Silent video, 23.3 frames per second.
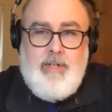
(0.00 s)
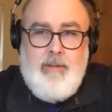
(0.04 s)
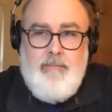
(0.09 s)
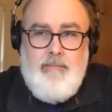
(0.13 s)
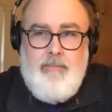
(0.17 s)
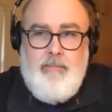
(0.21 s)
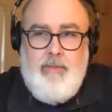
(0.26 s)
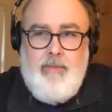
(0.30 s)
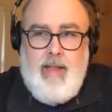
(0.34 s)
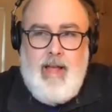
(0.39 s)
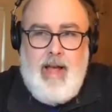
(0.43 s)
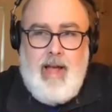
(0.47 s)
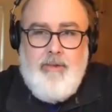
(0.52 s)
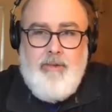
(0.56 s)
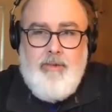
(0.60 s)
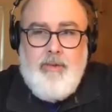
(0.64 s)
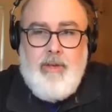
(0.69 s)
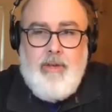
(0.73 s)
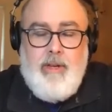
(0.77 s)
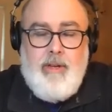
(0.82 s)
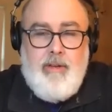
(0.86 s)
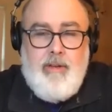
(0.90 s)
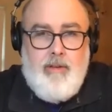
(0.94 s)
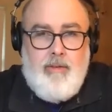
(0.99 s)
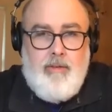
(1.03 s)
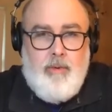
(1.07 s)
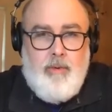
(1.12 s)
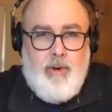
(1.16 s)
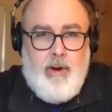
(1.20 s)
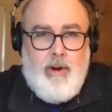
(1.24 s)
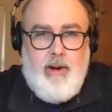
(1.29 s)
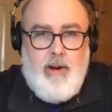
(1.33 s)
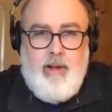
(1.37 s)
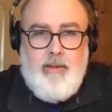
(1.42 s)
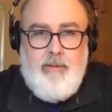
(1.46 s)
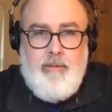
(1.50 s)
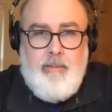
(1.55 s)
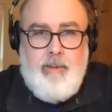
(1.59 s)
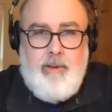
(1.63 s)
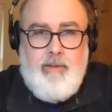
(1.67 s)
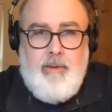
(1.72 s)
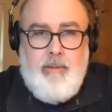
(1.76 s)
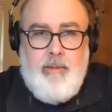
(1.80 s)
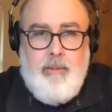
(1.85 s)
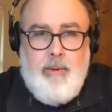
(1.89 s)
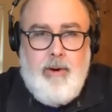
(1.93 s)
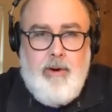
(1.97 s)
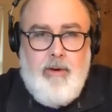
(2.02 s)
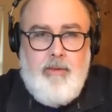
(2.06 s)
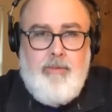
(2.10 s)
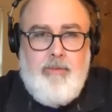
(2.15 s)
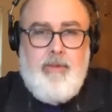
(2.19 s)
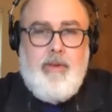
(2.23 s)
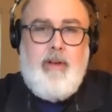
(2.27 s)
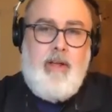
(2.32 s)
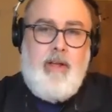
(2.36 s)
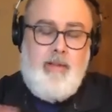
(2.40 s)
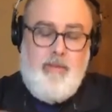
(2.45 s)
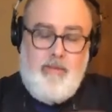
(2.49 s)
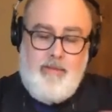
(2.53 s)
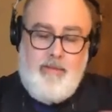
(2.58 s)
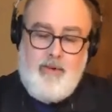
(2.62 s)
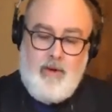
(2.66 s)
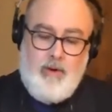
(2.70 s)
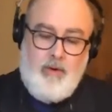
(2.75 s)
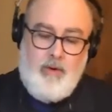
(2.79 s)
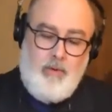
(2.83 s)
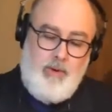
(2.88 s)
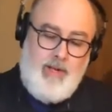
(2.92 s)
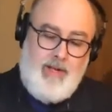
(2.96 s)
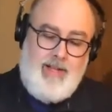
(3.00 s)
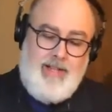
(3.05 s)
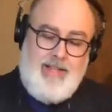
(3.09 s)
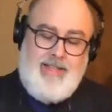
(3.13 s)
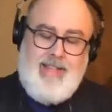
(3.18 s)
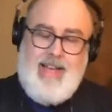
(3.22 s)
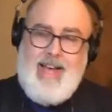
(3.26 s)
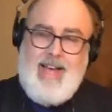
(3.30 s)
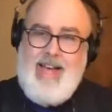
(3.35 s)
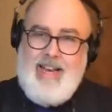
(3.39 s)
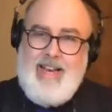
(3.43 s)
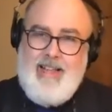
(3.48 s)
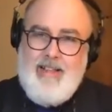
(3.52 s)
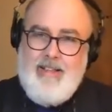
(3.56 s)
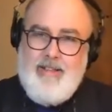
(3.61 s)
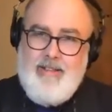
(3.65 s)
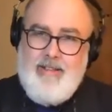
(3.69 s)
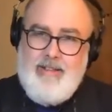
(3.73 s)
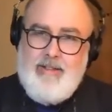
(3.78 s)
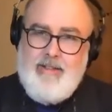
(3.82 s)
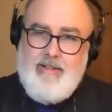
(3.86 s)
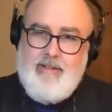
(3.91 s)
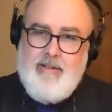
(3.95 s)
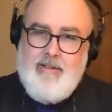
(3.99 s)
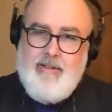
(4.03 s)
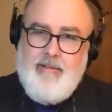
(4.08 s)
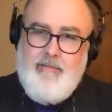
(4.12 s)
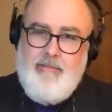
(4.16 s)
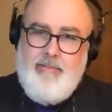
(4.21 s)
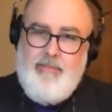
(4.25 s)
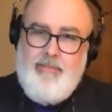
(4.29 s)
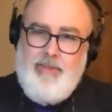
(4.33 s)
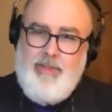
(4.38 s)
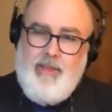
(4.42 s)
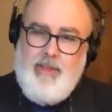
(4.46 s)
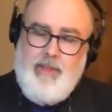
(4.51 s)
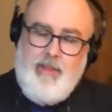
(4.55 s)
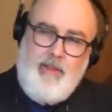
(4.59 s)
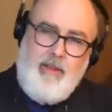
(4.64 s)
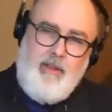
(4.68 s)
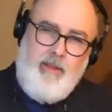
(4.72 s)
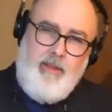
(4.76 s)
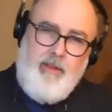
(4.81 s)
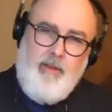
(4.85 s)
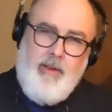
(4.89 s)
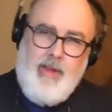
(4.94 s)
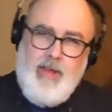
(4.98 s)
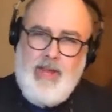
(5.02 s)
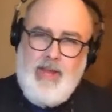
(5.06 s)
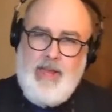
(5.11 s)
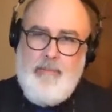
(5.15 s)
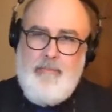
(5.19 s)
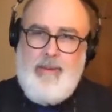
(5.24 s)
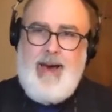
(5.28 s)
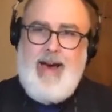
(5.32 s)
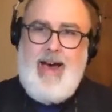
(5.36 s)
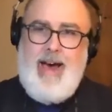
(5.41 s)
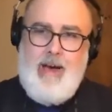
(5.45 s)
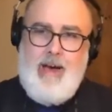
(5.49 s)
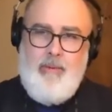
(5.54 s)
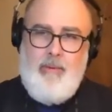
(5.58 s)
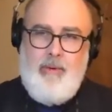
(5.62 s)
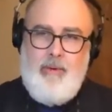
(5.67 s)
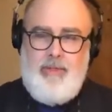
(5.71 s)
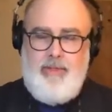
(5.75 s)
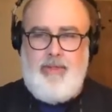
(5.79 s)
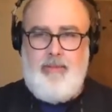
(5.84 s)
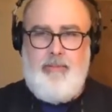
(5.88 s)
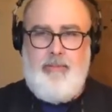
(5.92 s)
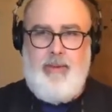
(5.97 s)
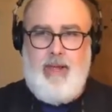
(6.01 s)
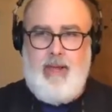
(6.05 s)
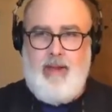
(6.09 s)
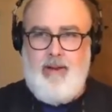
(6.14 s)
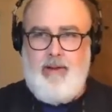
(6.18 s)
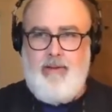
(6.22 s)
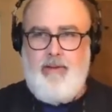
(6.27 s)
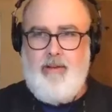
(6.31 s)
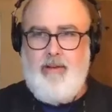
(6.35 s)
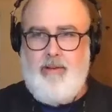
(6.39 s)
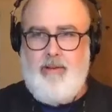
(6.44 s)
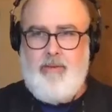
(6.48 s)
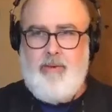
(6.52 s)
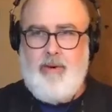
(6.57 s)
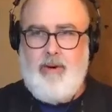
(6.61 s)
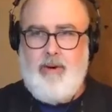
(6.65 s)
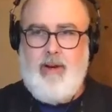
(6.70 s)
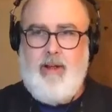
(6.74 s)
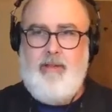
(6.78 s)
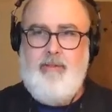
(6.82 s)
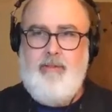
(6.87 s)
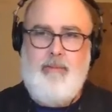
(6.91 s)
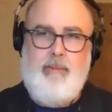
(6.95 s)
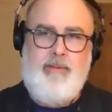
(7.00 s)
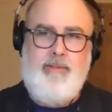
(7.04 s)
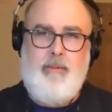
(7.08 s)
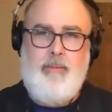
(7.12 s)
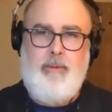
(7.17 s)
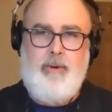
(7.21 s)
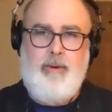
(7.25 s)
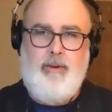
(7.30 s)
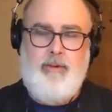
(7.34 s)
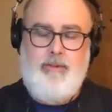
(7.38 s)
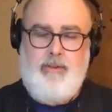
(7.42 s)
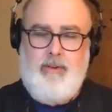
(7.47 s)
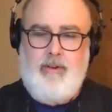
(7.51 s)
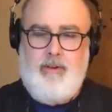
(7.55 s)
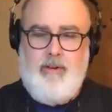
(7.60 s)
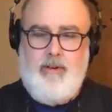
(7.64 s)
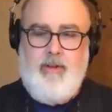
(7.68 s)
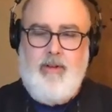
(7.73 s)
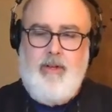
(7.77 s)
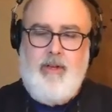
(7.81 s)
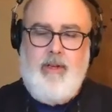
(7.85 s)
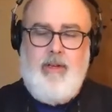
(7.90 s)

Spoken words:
a naturally disorganized, messy person. And so that is, you can get by with being a disorganized, messy person.